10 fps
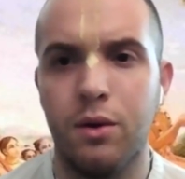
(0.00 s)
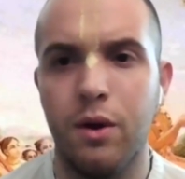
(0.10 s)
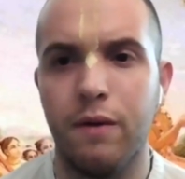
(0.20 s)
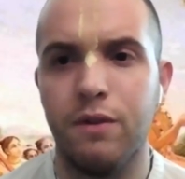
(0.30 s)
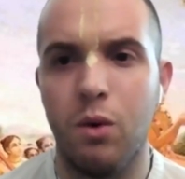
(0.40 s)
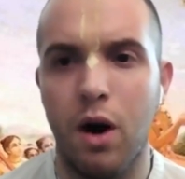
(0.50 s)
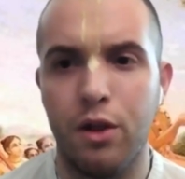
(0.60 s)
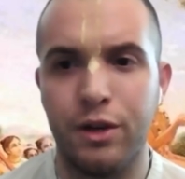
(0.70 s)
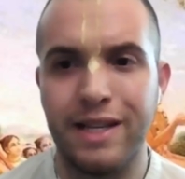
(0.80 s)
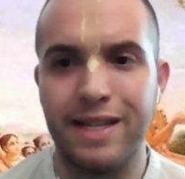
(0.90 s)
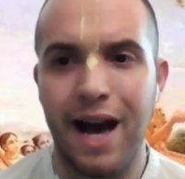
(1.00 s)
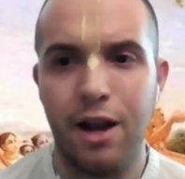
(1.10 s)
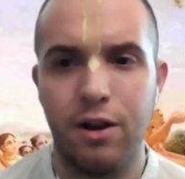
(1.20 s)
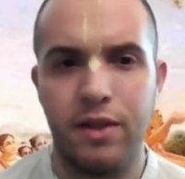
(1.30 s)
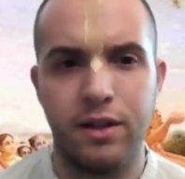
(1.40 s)
who have no other
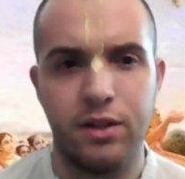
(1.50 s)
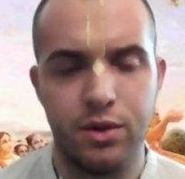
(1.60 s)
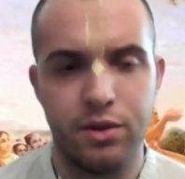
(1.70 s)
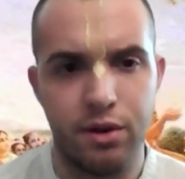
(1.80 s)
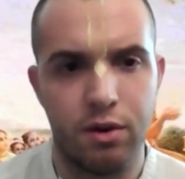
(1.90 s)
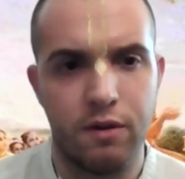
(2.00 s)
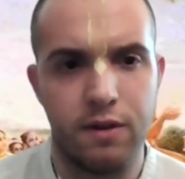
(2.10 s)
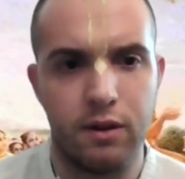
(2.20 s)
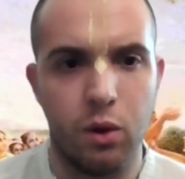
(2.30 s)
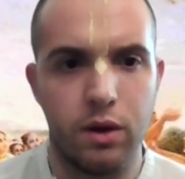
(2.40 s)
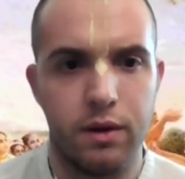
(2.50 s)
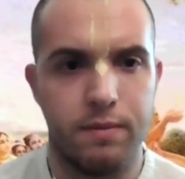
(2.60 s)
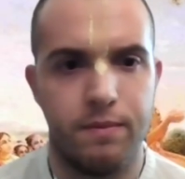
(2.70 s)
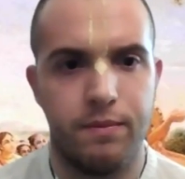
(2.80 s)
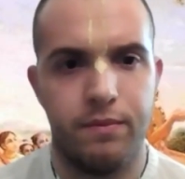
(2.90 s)
desire than to serve the Lord.
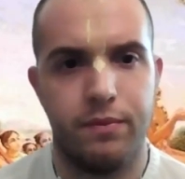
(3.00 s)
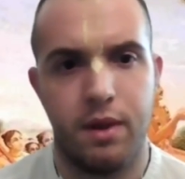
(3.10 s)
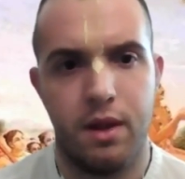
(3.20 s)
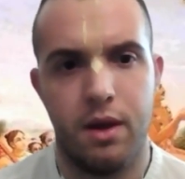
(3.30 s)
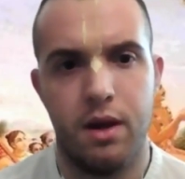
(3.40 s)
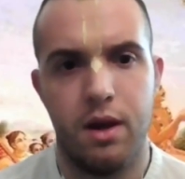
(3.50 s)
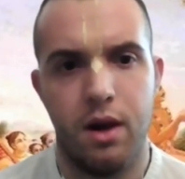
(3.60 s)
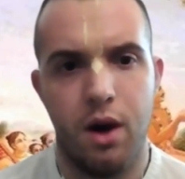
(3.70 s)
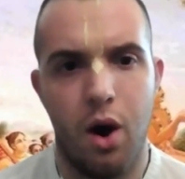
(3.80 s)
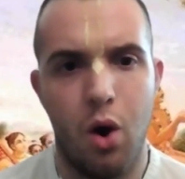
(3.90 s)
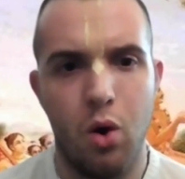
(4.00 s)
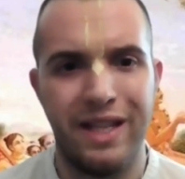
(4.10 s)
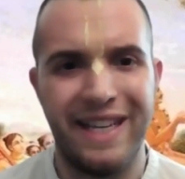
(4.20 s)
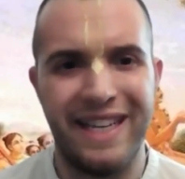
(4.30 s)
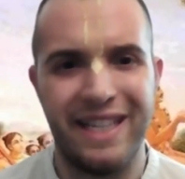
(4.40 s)

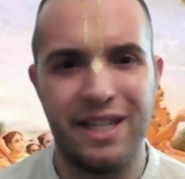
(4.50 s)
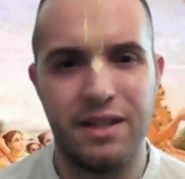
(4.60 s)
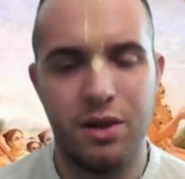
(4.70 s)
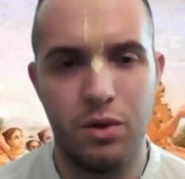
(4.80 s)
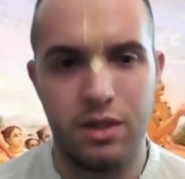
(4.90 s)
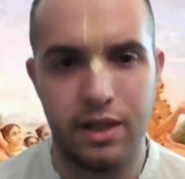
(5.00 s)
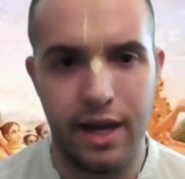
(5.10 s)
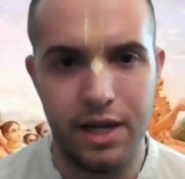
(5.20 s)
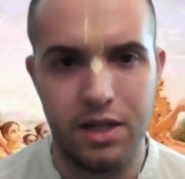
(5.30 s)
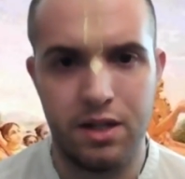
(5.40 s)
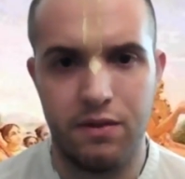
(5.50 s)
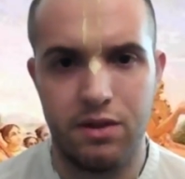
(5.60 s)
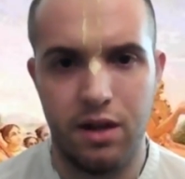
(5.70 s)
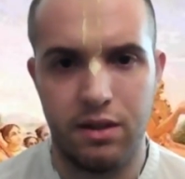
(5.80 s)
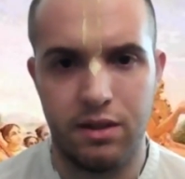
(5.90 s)
Only in the association of
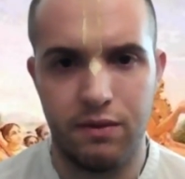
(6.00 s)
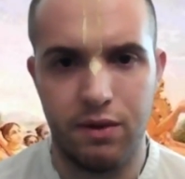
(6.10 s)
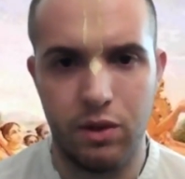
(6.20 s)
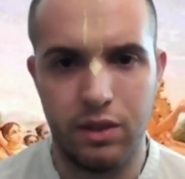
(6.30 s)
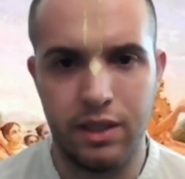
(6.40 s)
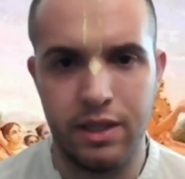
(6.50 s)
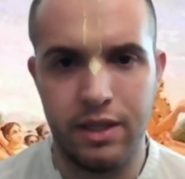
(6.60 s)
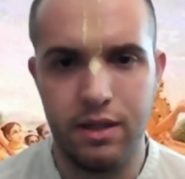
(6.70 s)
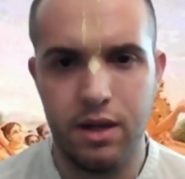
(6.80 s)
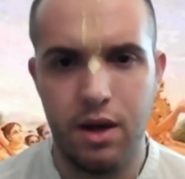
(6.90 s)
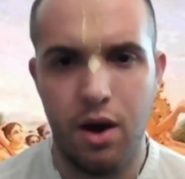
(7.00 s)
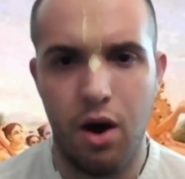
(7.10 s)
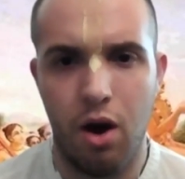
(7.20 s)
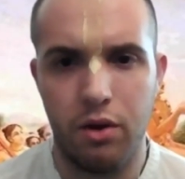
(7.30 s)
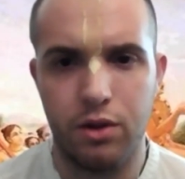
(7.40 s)
such devotees
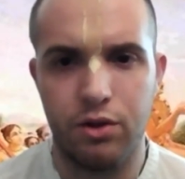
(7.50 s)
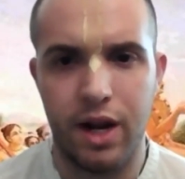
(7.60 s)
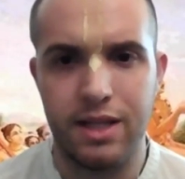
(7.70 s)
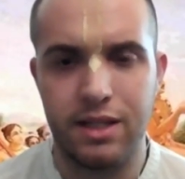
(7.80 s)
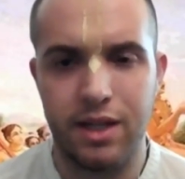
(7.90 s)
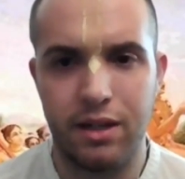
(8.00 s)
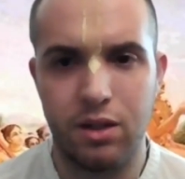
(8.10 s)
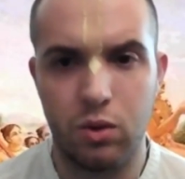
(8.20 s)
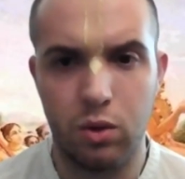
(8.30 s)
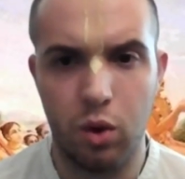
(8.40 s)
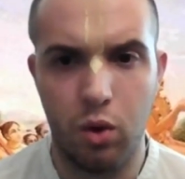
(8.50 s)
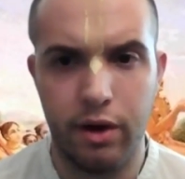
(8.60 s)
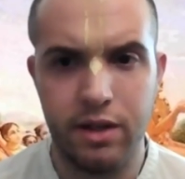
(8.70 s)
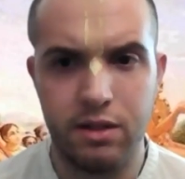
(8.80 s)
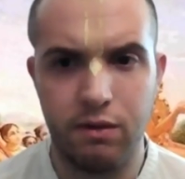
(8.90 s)
are the transcendental
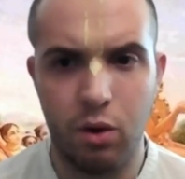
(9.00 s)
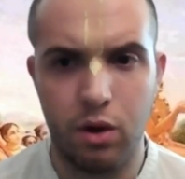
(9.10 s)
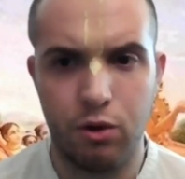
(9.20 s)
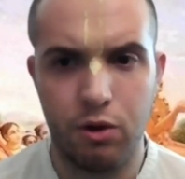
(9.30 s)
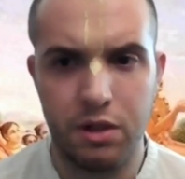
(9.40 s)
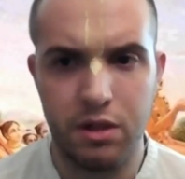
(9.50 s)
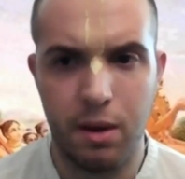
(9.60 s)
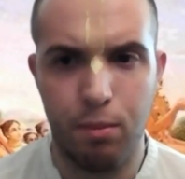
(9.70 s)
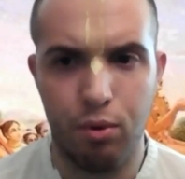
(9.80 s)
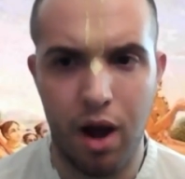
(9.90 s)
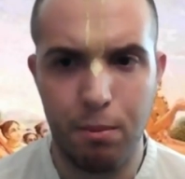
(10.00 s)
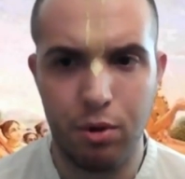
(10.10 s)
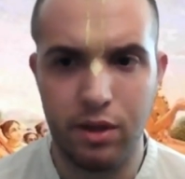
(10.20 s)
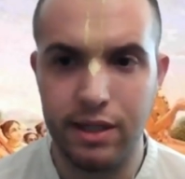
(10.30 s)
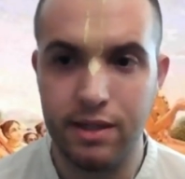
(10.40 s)
glories of Lord Krishna
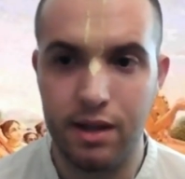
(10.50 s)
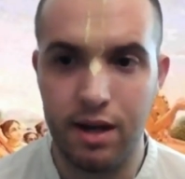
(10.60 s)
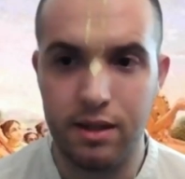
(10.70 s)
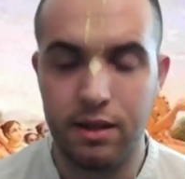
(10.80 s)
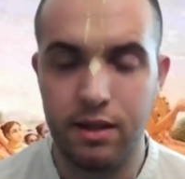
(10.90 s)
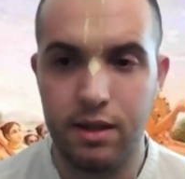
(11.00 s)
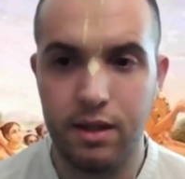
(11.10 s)
properly discussed.